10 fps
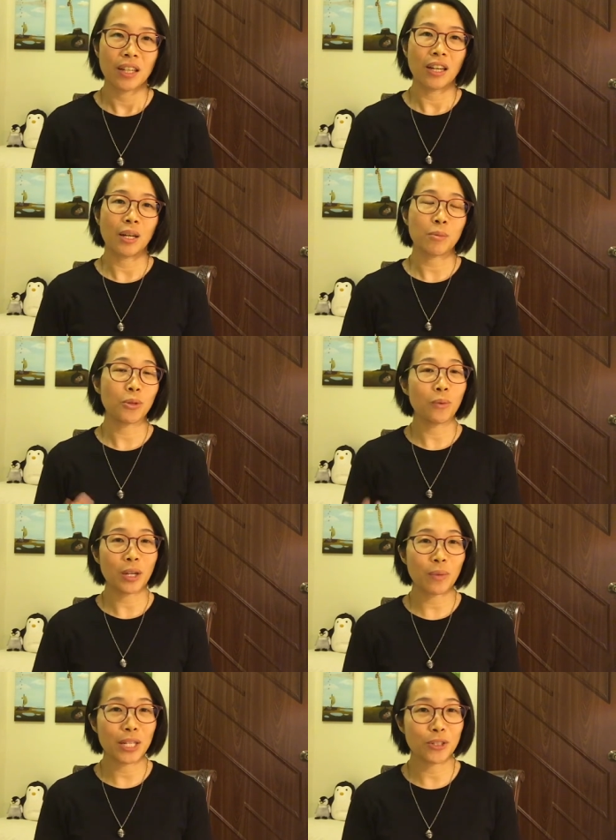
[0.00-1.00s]
Um, so
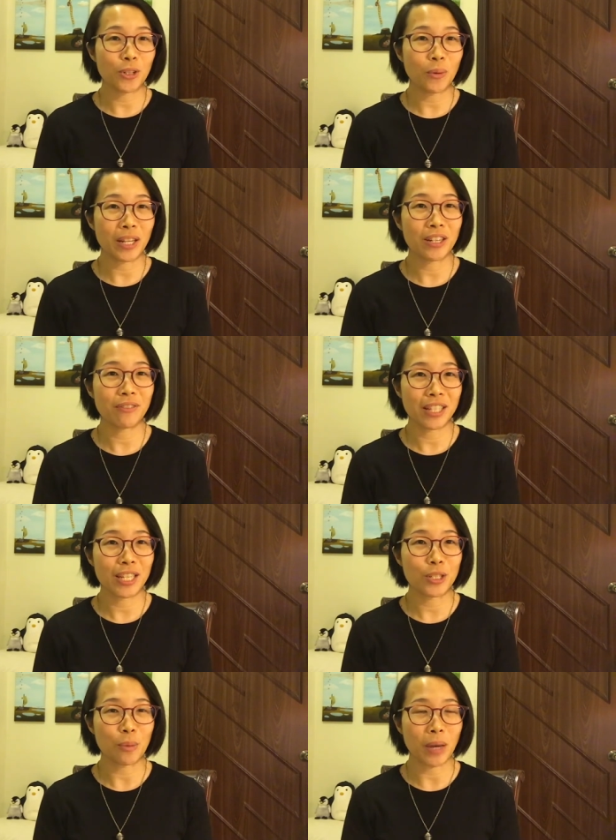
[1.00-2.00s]
one way to know whether it really
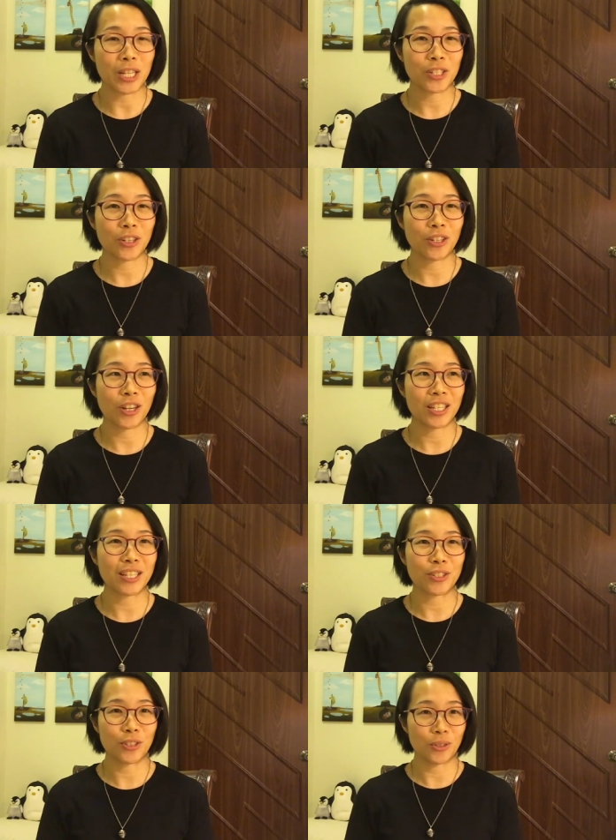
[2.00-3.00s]
is your passion or not
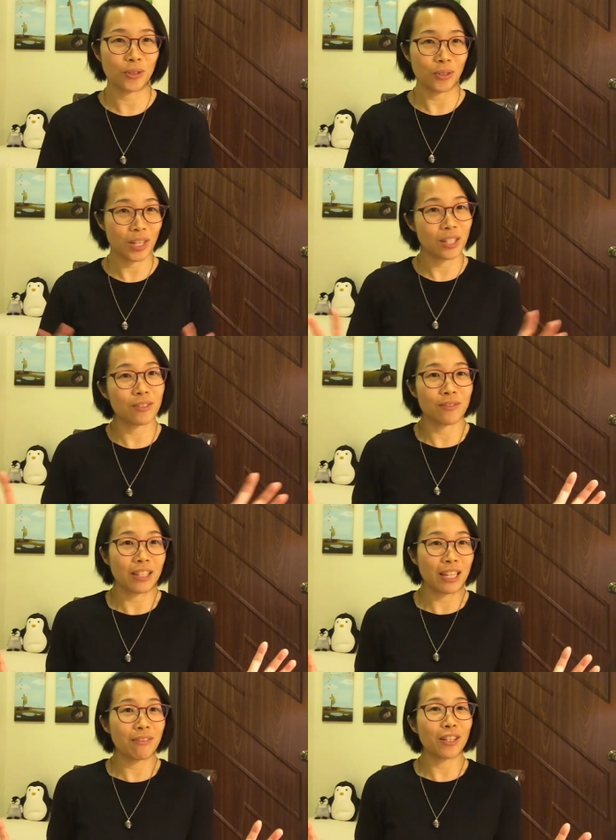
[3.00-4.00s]
is you know you can
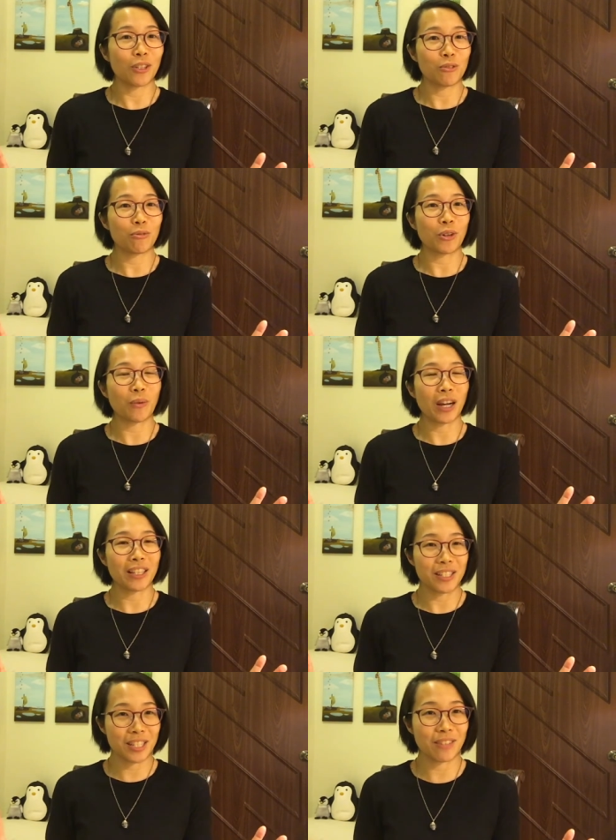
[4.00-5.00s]
leave it alone for a while
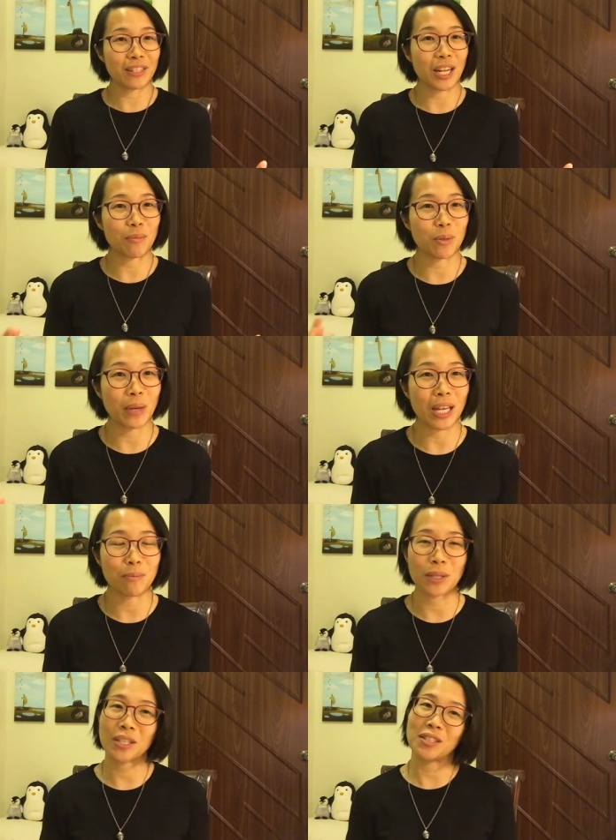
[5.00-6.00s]
and see if it comes back
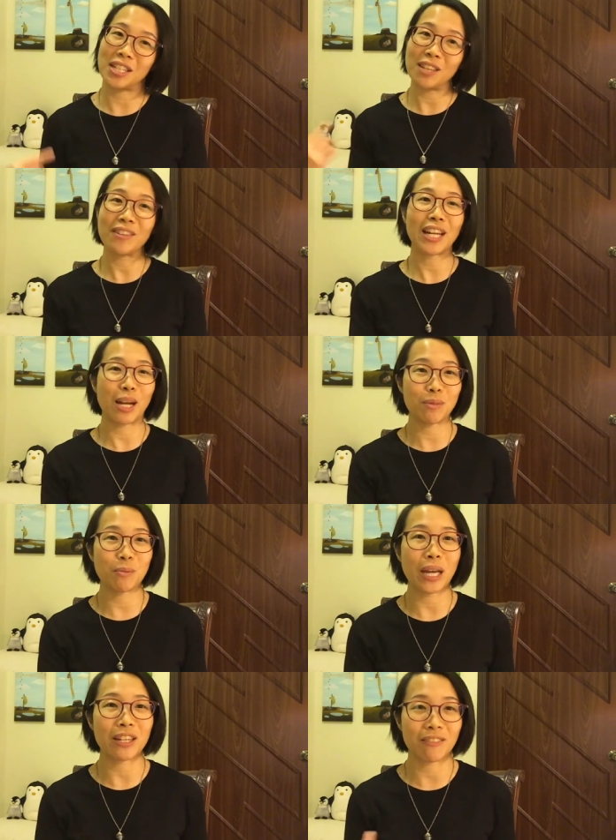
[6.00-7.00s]
because if it comes
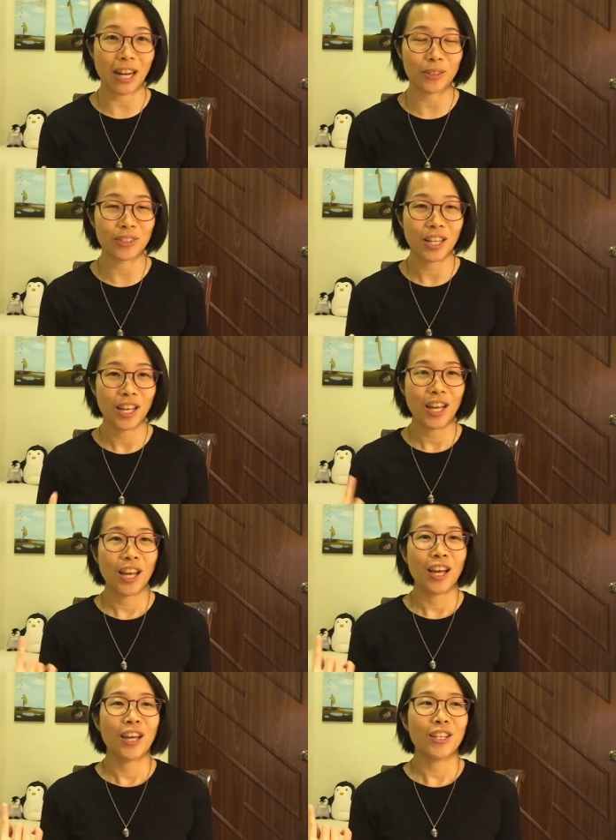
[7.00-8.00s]
back round
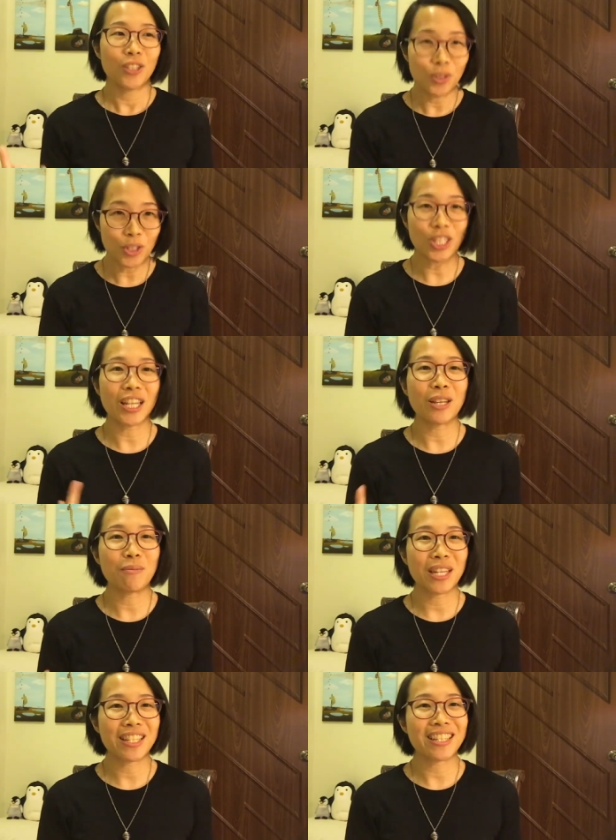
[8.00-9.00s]
usually it
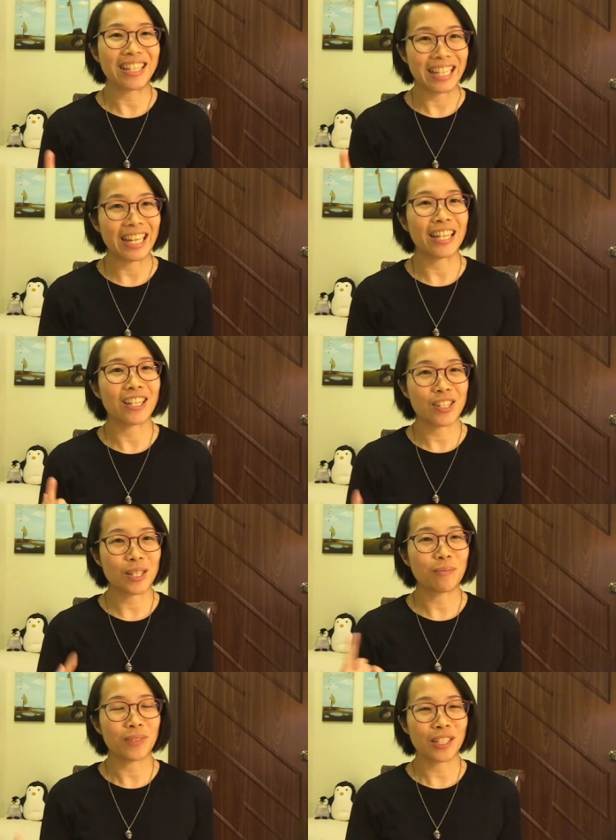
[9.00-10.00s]
means yeah there's
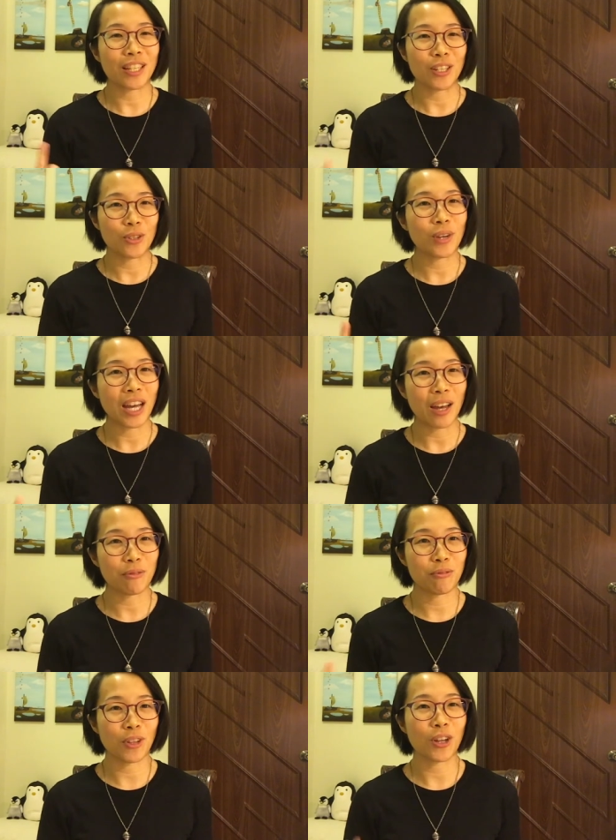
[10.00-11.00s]
something that you
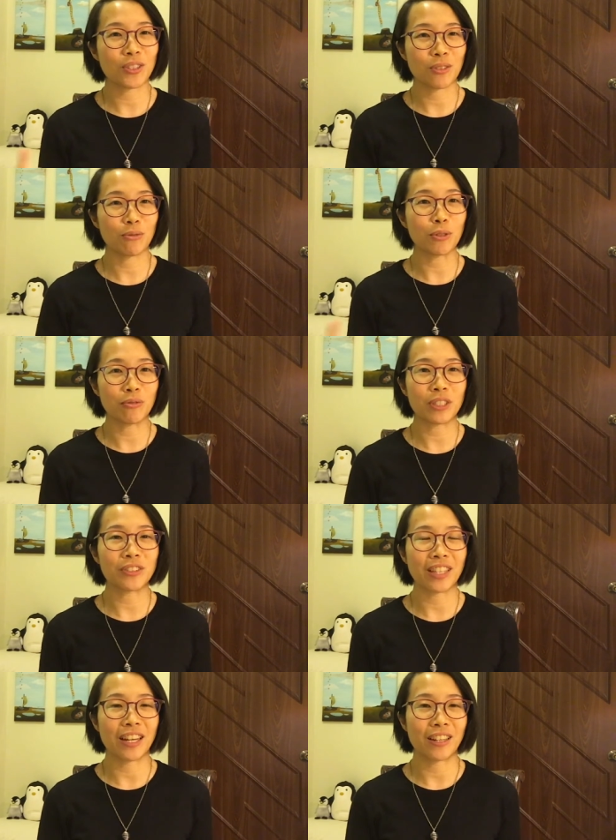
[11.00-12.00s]
have not
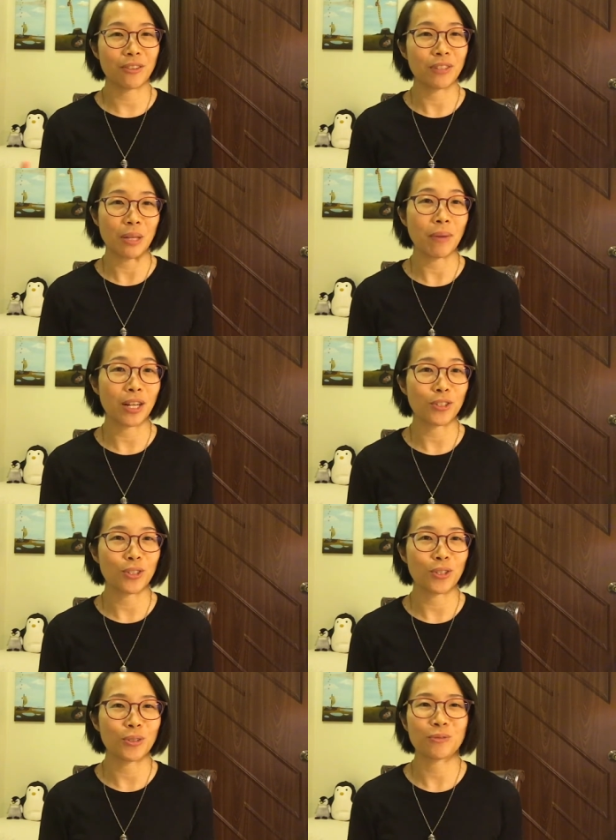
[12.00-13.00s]
fulfilled there that really matters
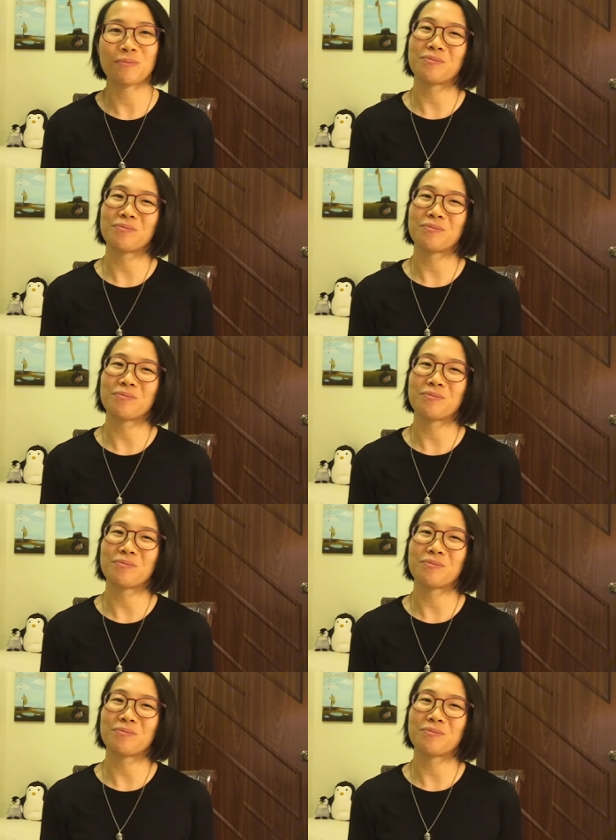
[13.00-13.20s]
to you